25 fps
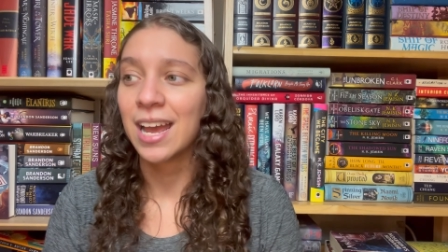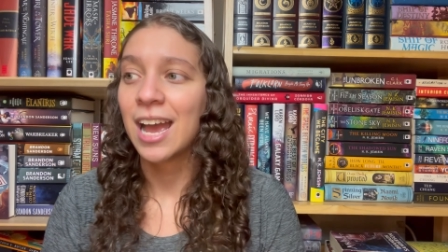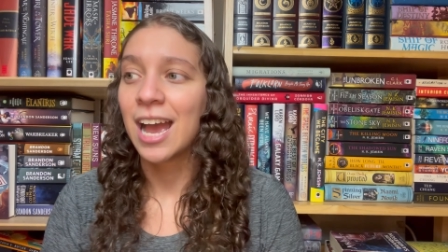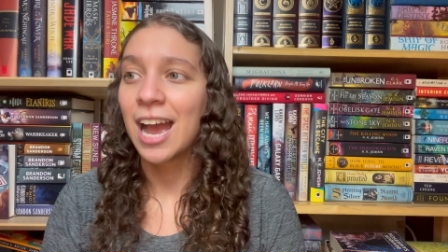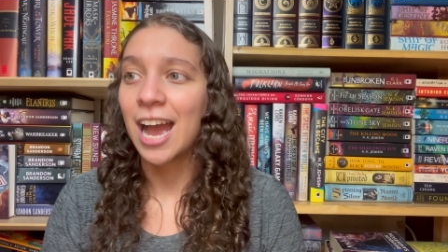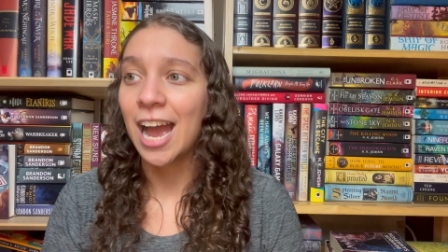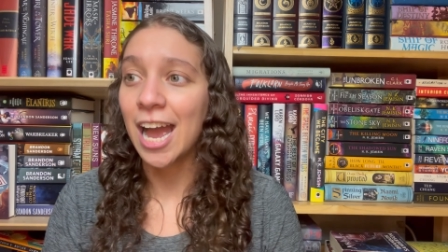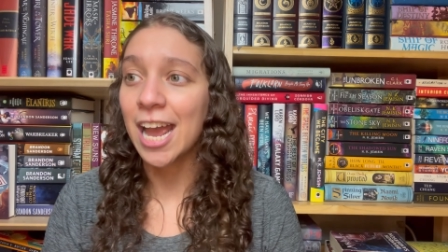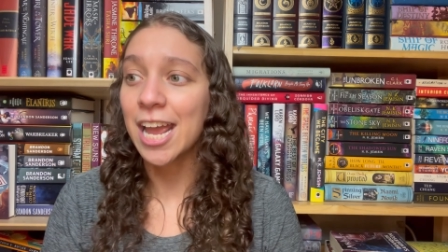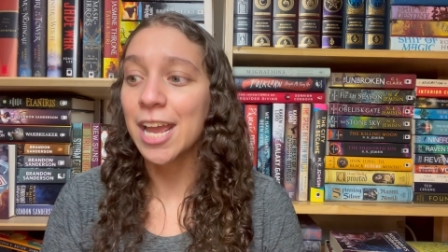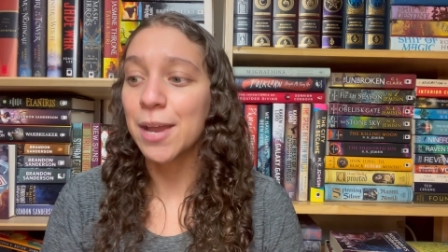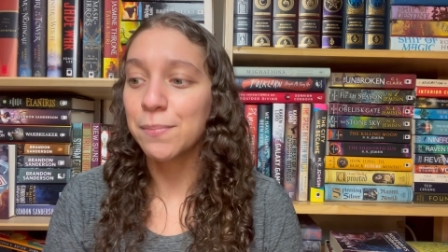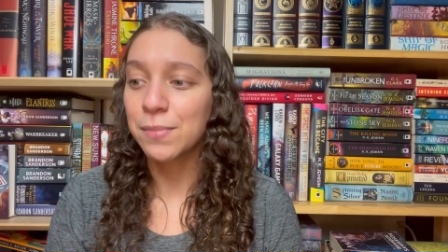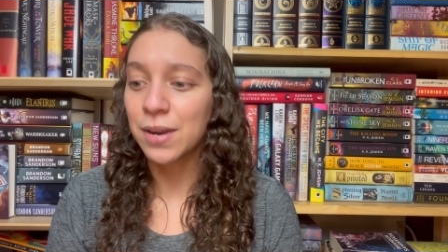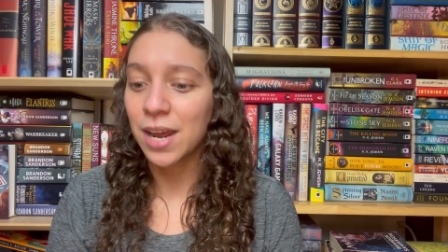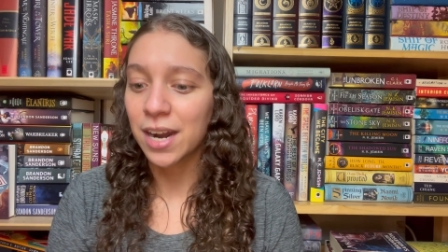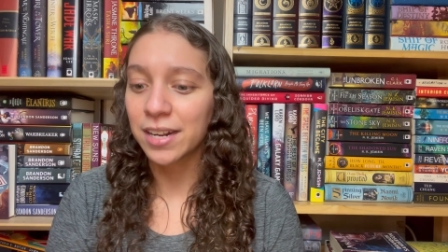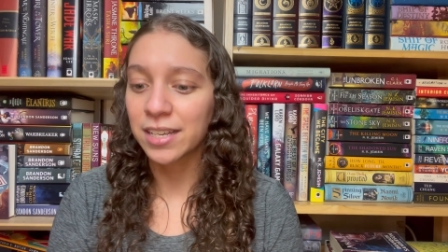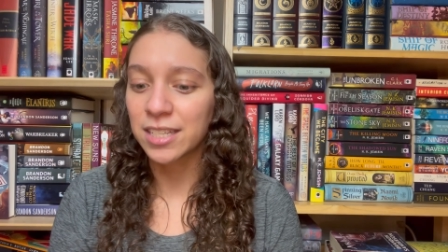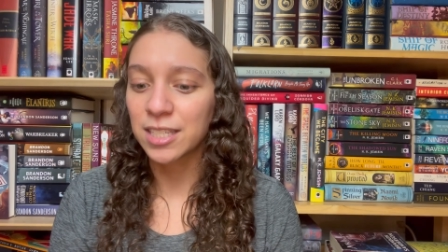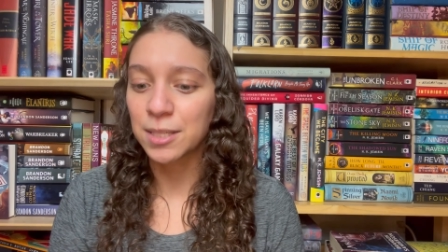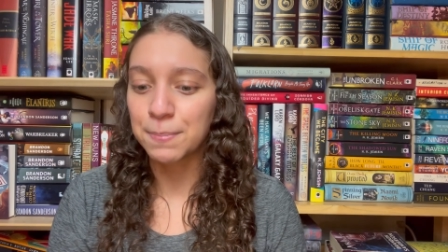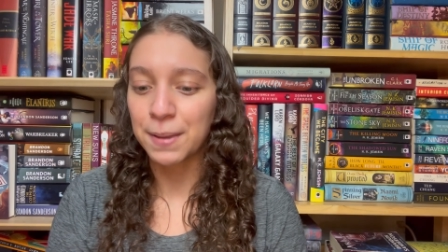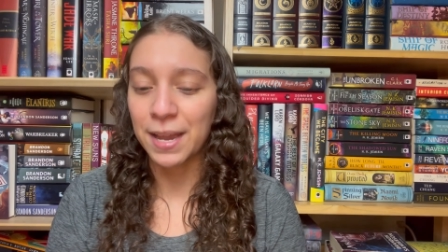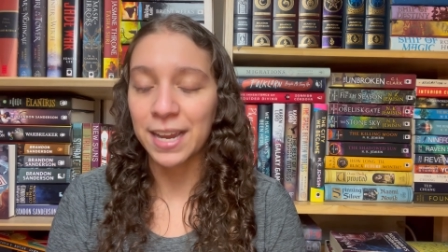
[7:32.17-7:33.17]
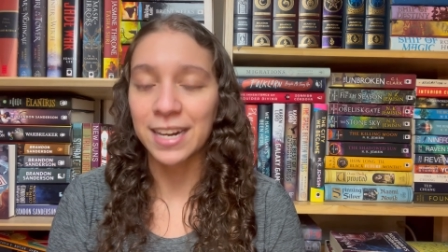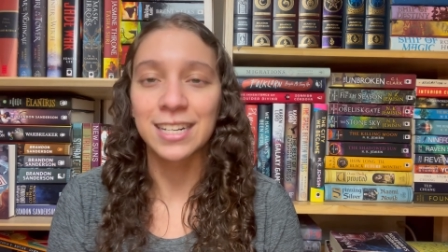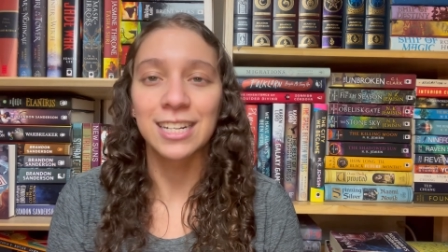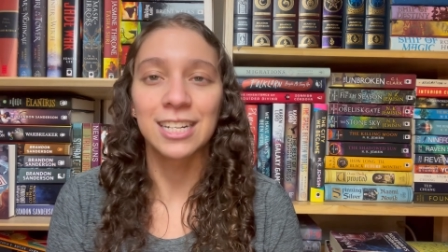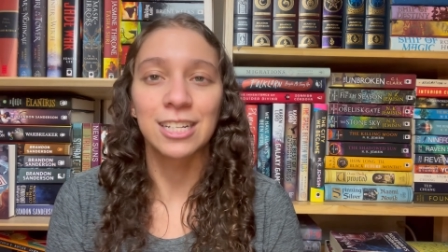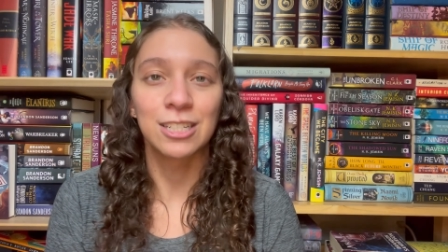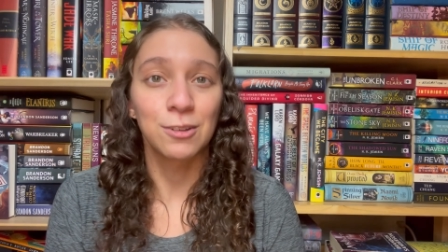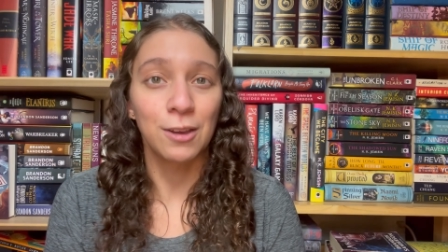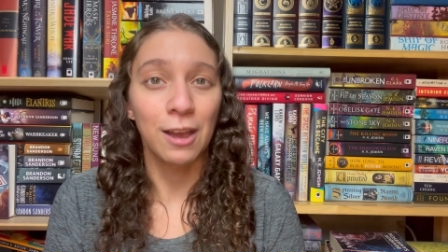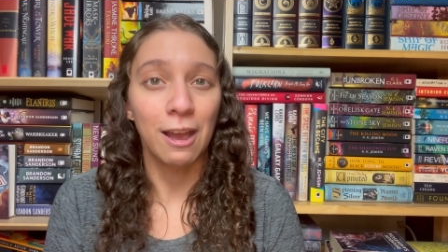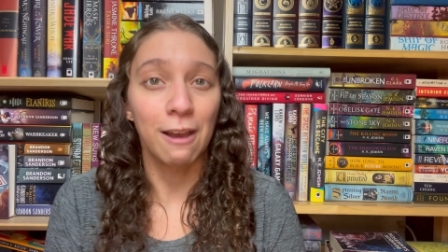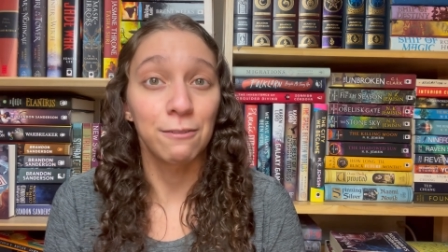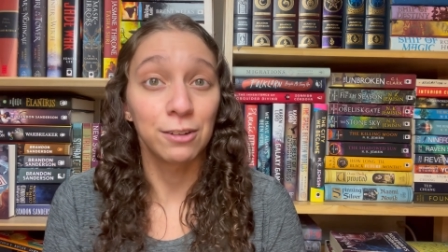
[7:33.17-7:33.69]
I am not expecting
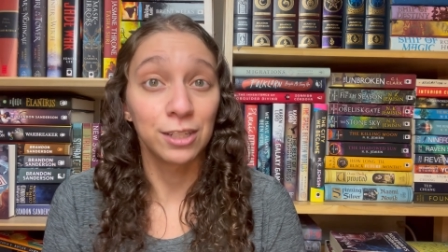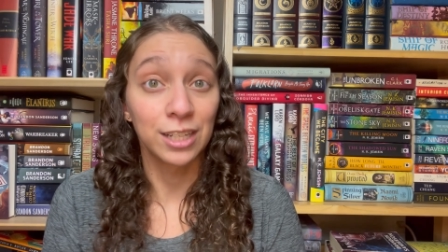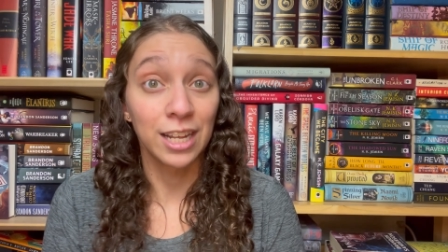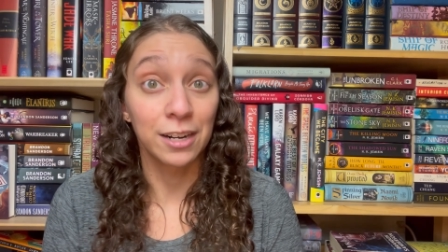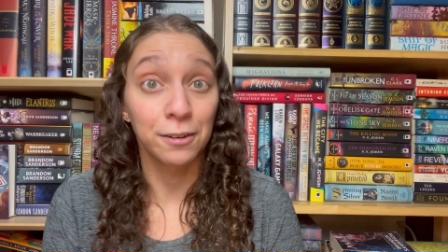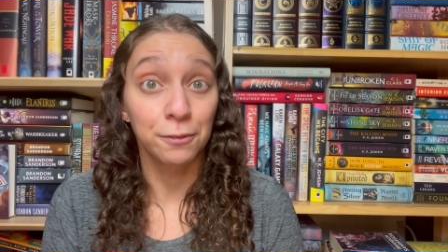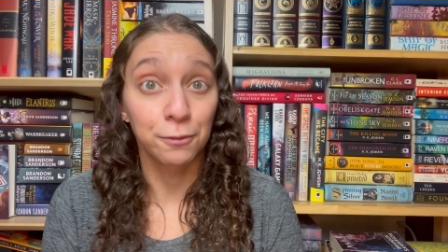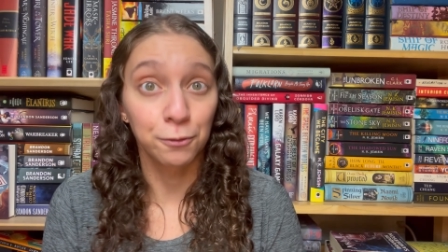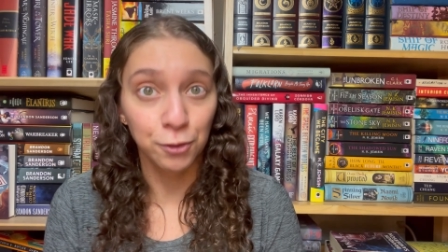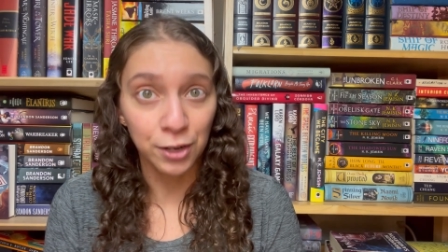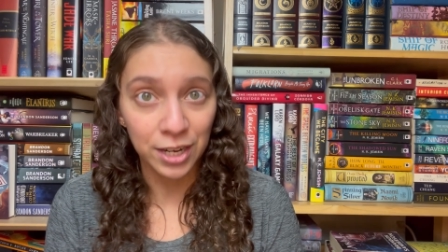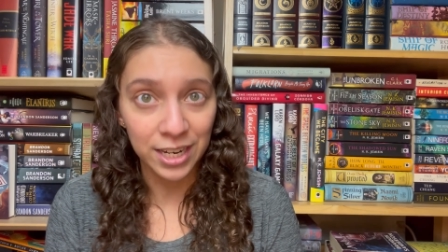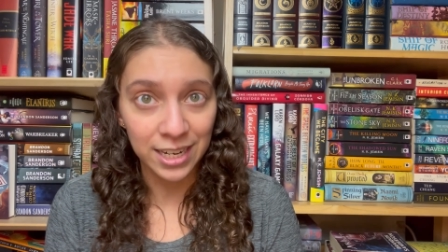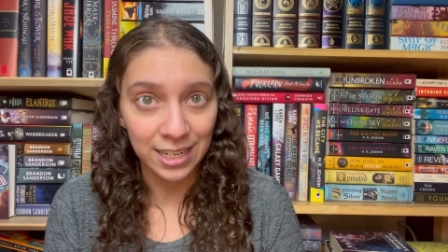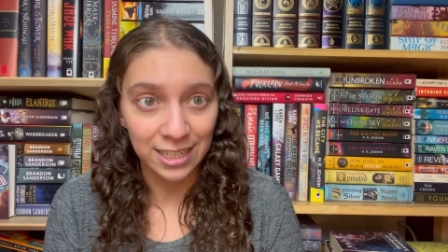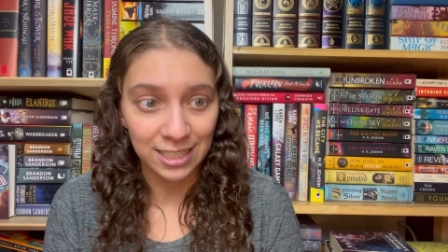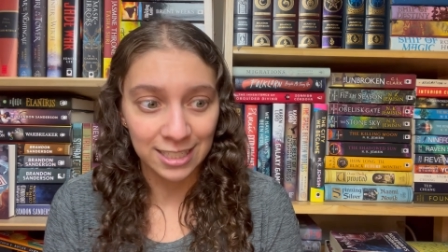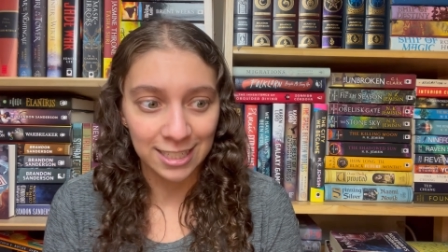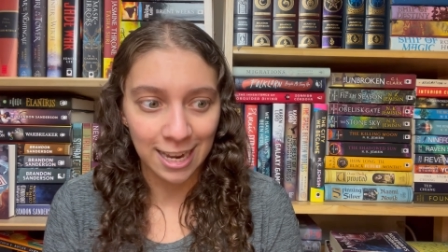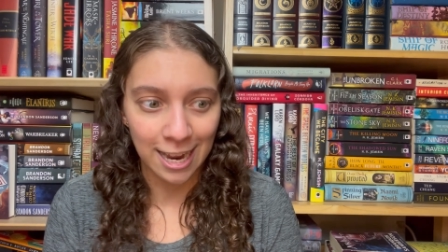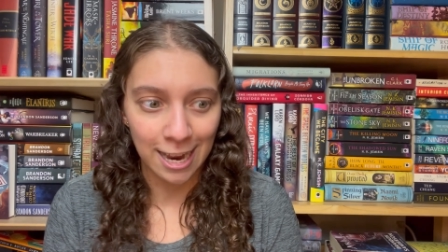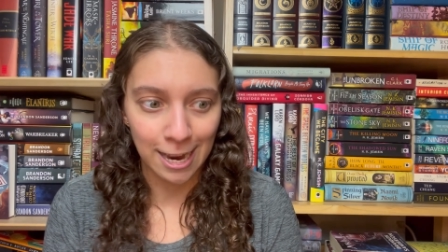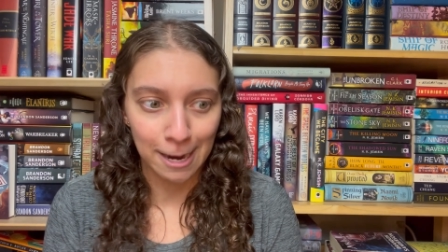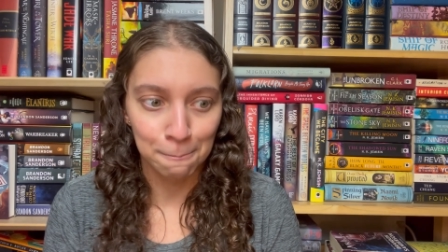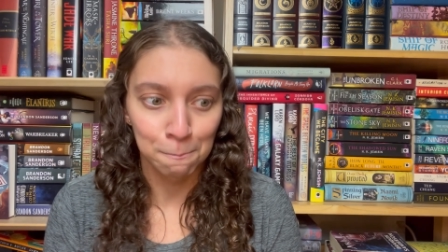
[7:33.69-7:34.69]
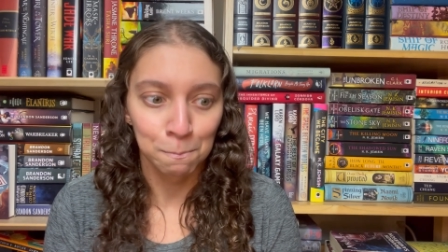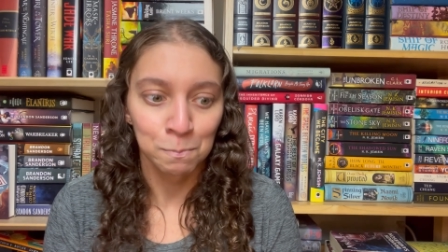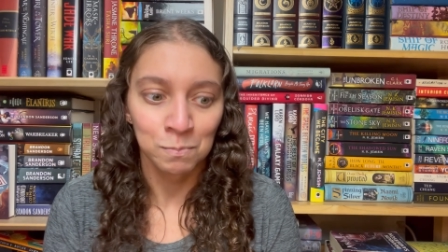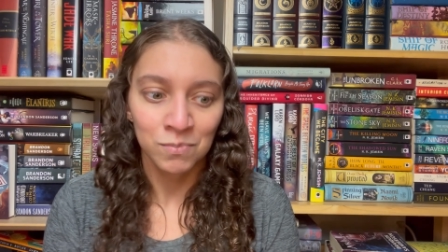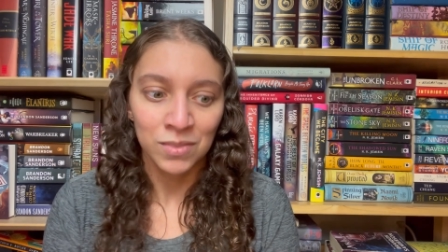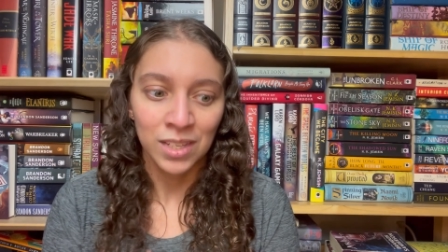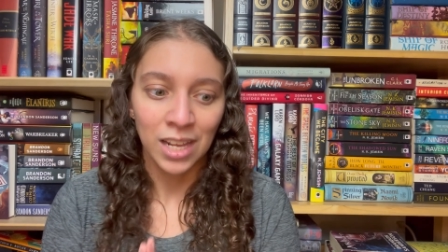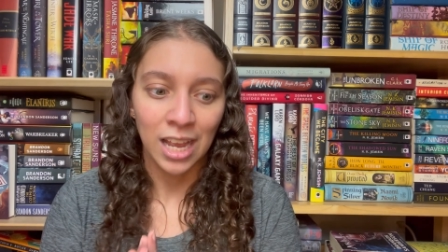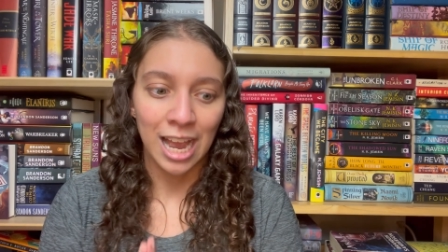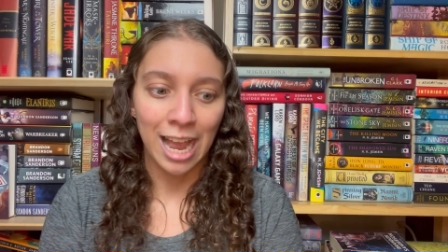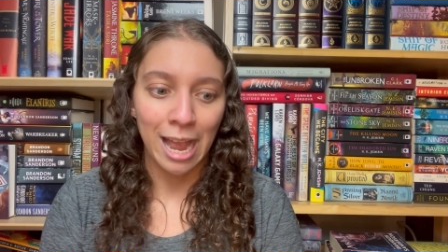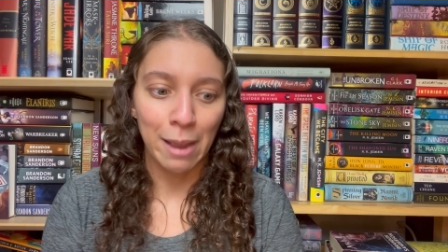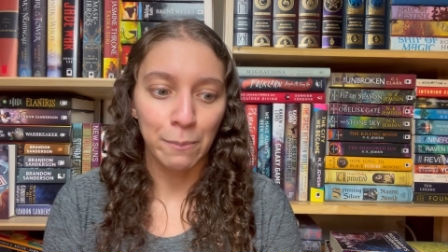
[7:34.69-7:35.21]
to have a lot of reading time.
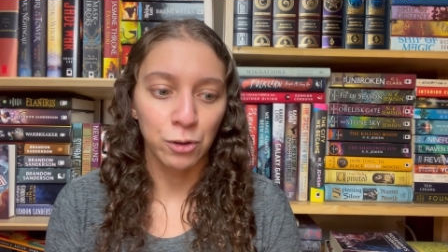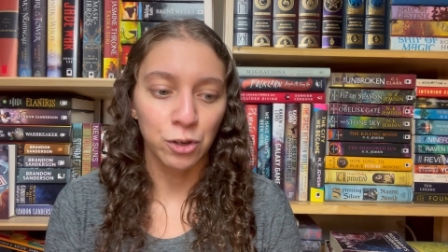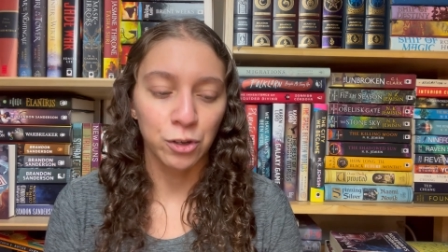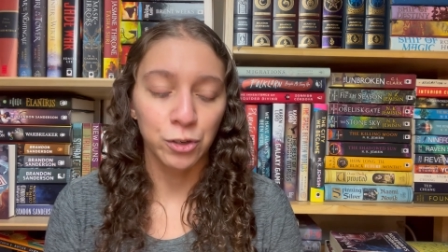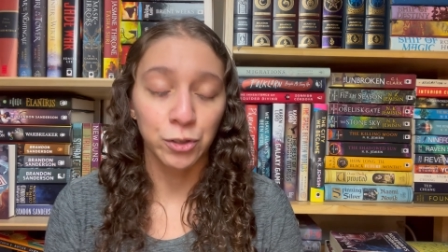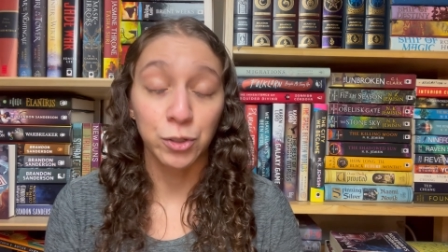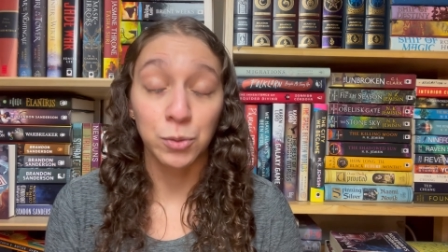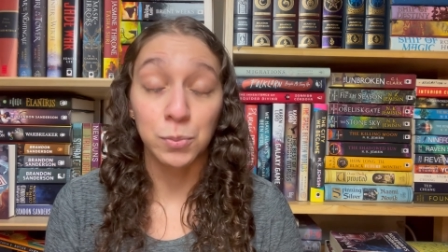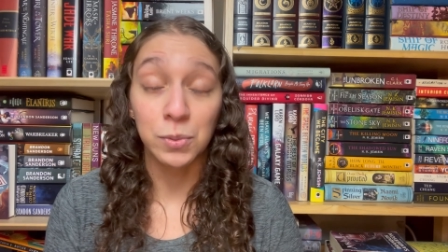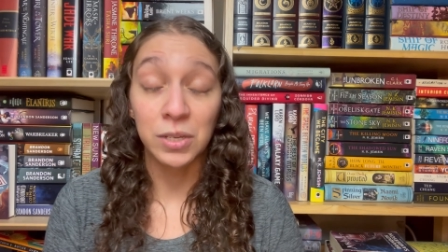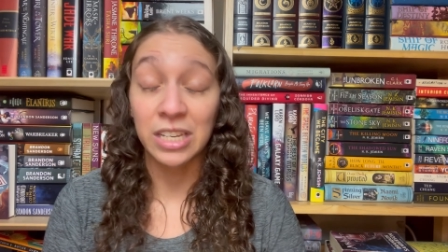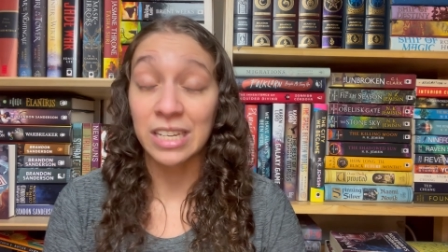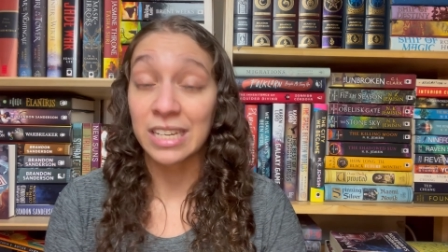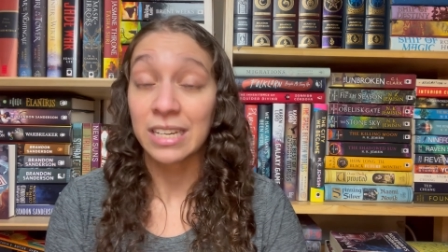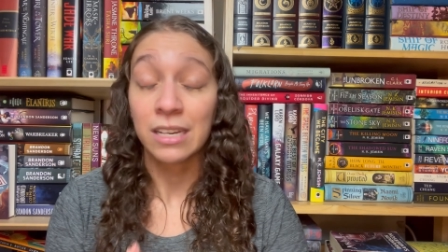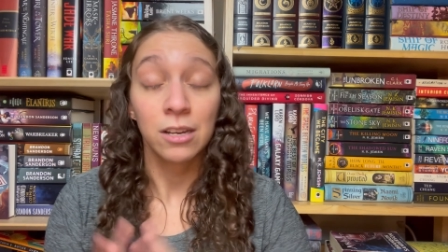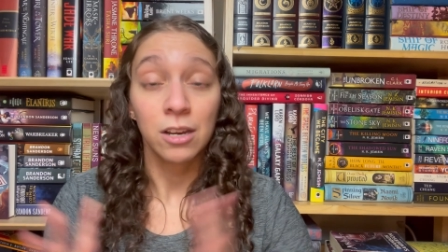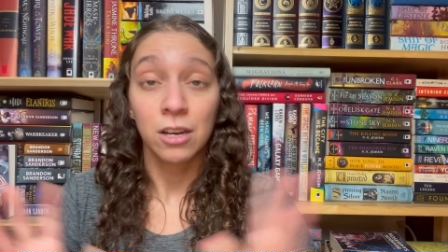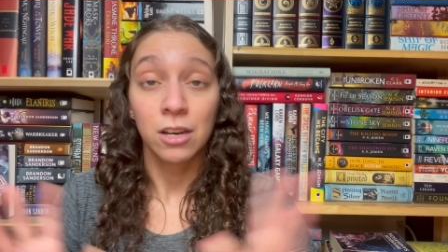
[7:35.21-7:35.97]
I'm going to be